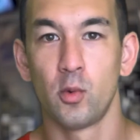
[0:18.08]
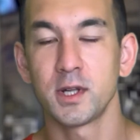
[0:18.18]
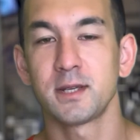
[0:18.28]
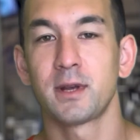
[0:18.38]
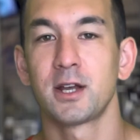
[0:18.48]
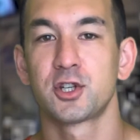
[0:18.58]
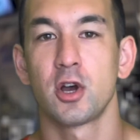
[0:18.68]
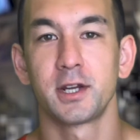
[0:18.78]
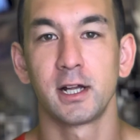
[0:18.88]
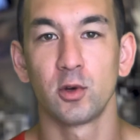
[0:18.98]
What's up guys,
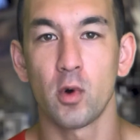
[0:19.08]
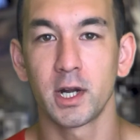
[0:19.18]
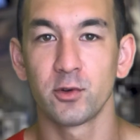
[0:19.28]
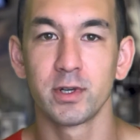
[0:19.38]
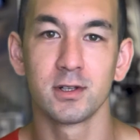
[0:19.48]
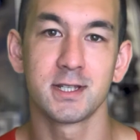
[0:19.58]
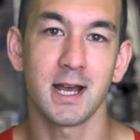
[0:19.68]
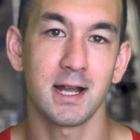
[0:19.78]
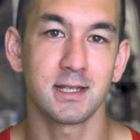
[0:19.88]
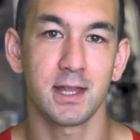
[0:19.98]
Sean Nalewanyj,
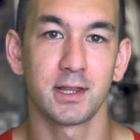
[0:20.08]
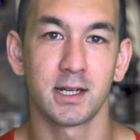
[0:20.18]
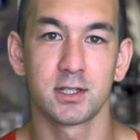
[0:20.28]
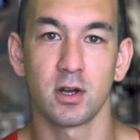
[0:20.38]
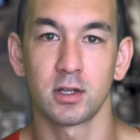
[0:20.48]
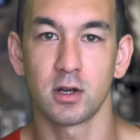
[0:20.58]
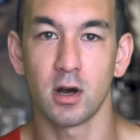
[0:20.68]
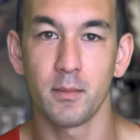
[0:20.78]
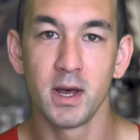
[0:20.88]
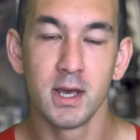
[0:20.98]

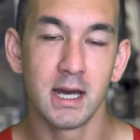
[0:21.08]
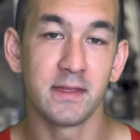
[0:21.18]
realscienceathletics.com.